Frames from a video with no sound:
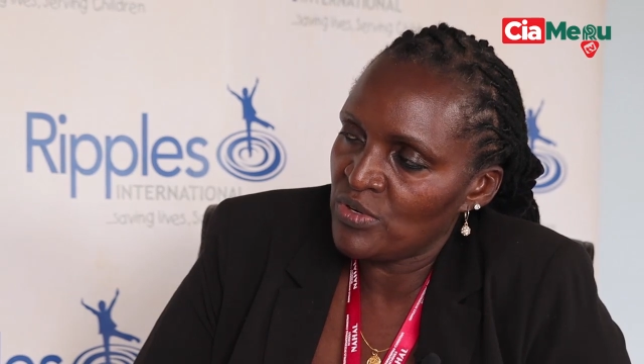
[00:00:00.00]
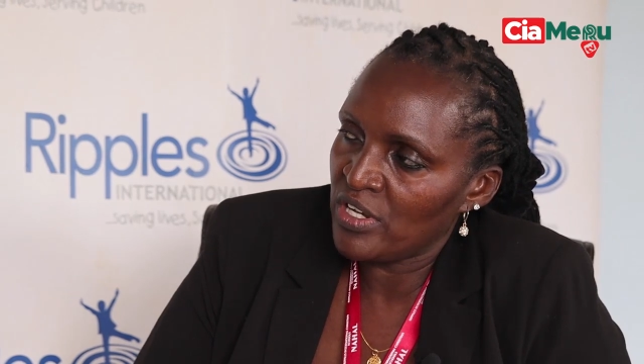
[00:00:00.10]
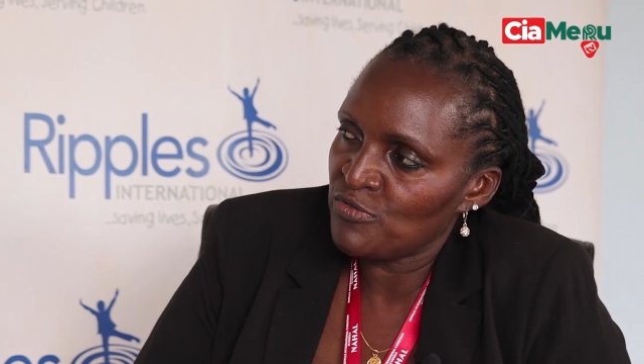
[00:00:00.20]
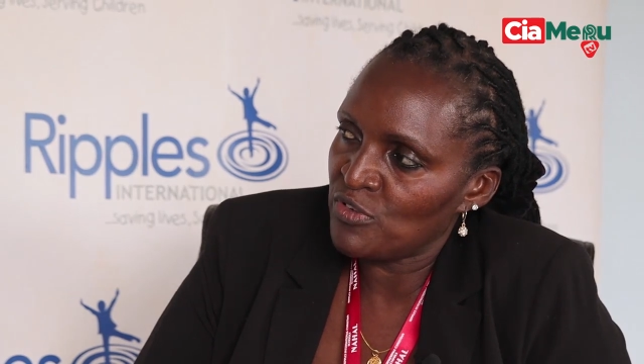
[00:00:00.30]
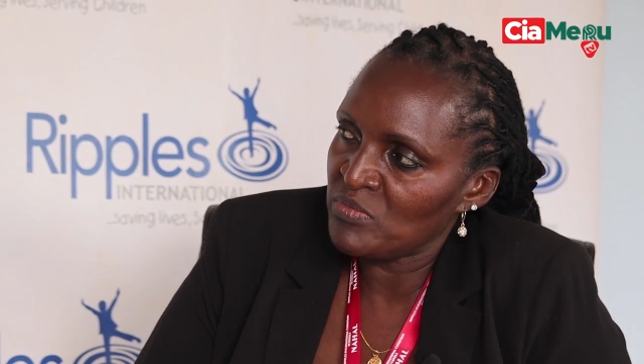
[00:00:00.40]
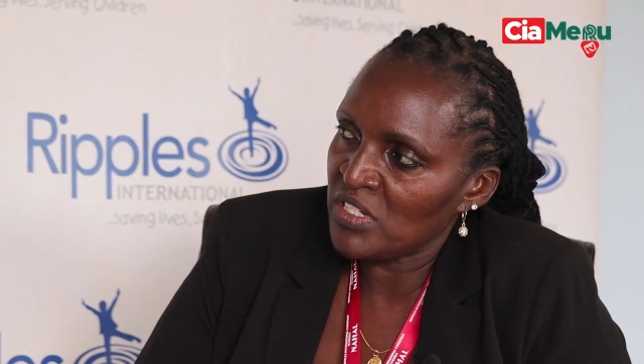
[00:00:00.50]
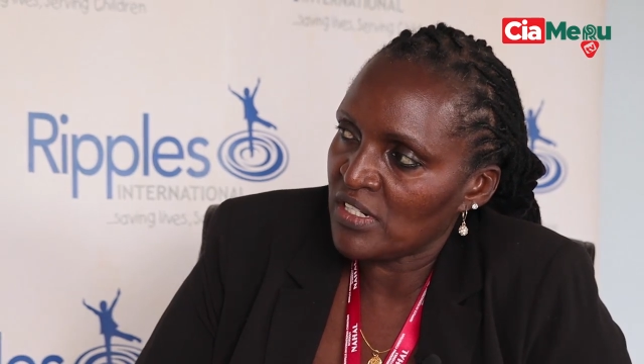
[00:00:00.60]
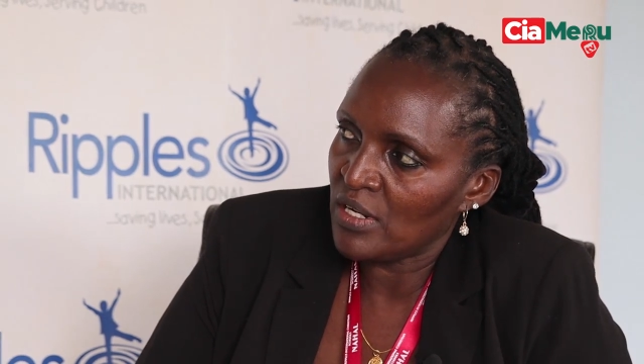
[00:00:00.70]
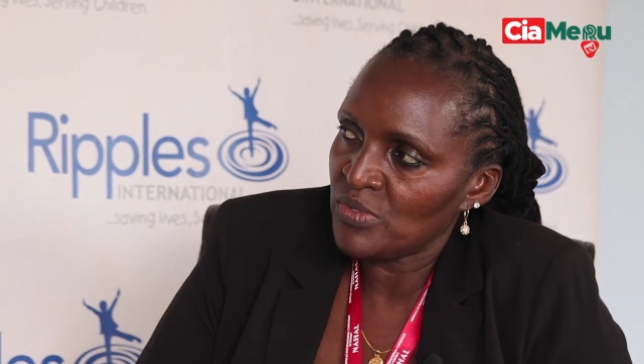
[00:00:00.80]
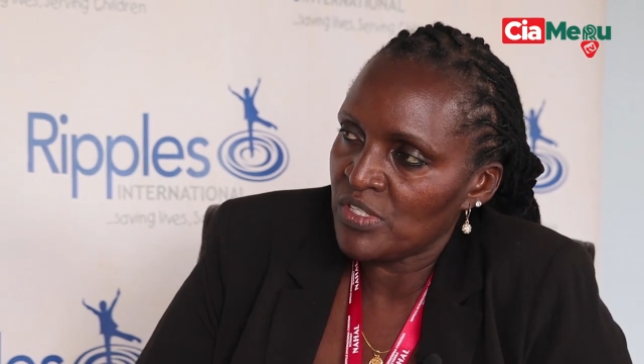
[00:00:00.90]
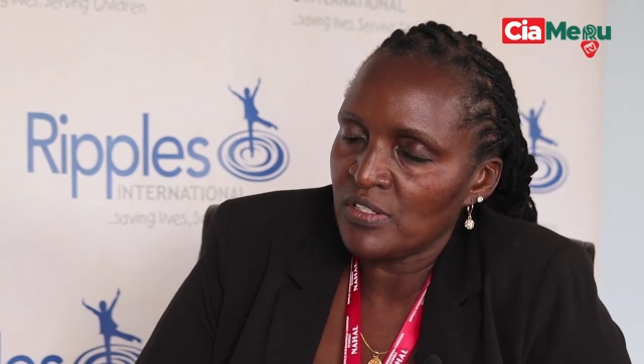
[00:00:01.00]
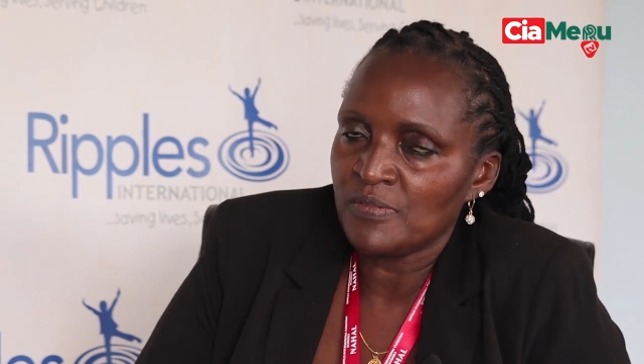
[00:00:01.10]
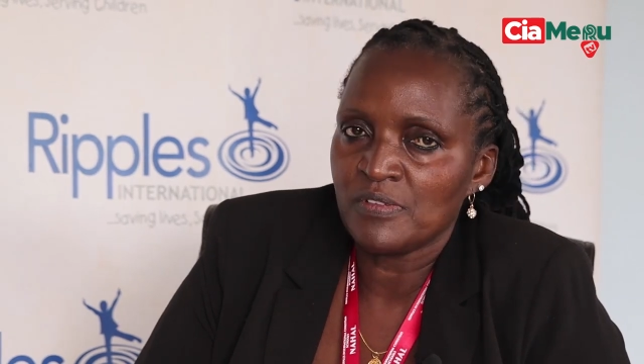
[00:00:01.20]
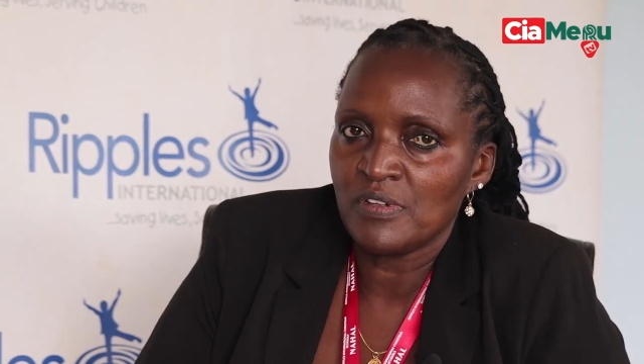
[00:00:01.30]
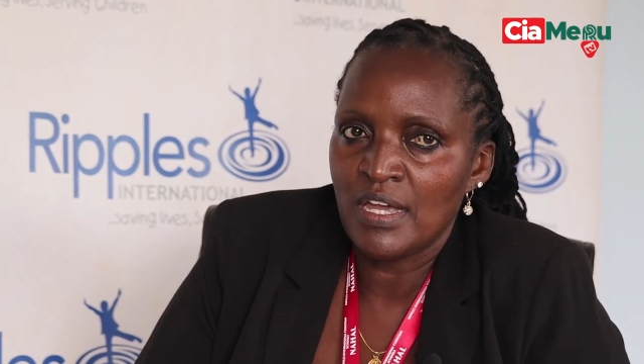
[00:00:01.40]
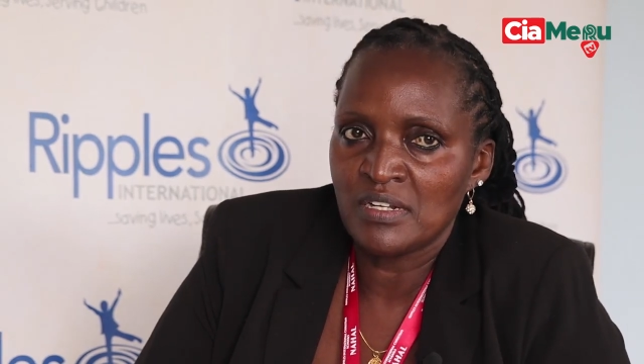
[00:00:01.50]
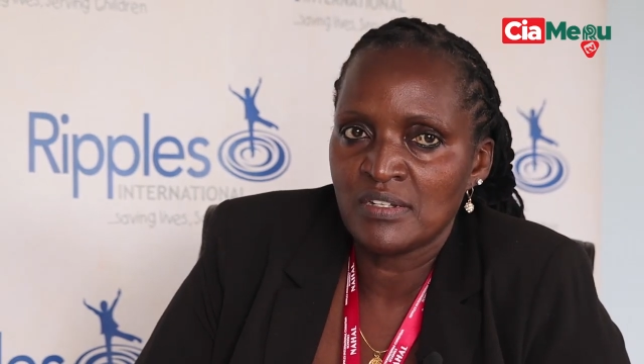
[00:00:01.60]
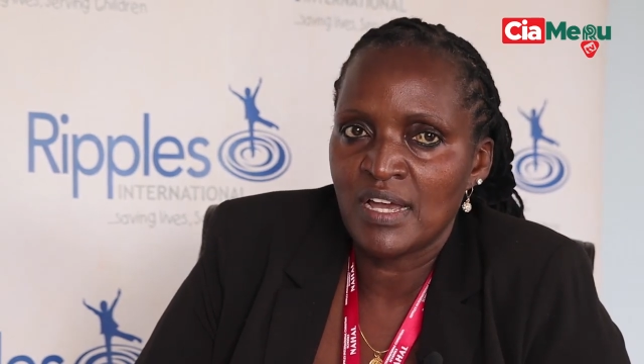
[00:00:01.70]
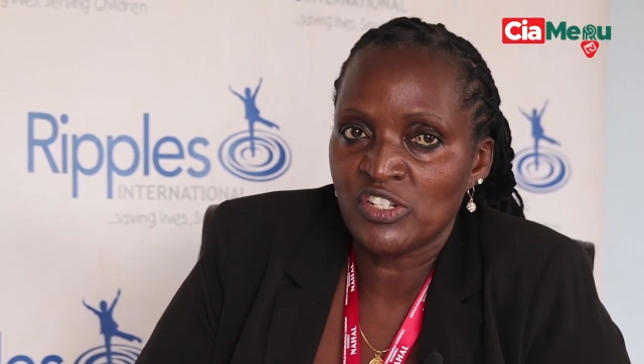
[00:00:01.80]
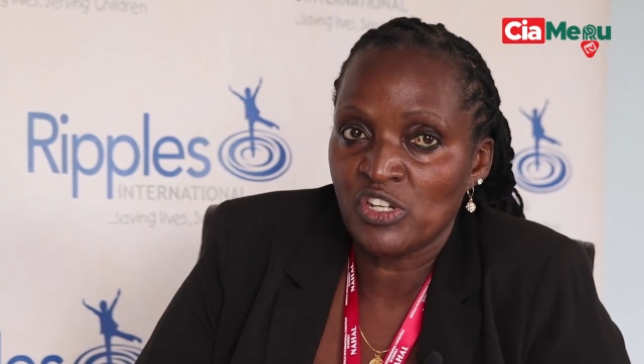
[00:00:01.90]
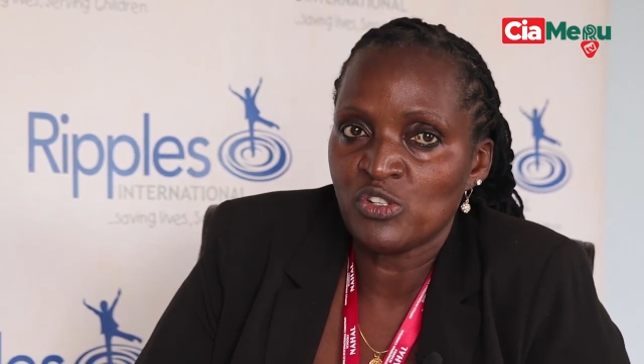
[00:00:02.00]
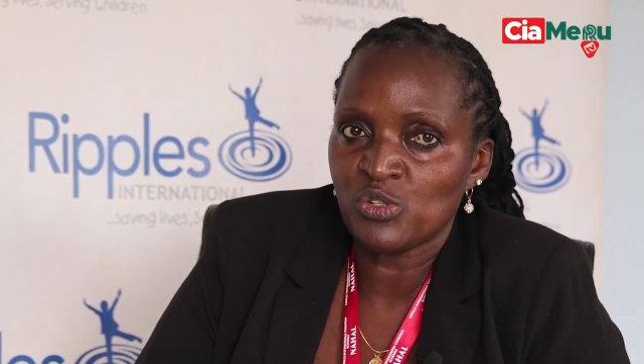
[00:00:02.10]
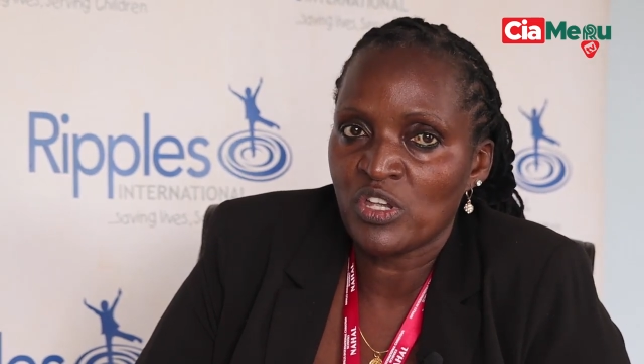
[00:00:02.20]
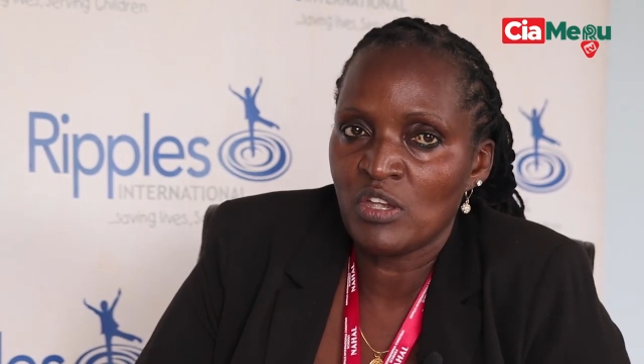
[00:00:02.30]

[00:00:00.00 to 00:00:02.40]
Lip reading: who came from this county, and she also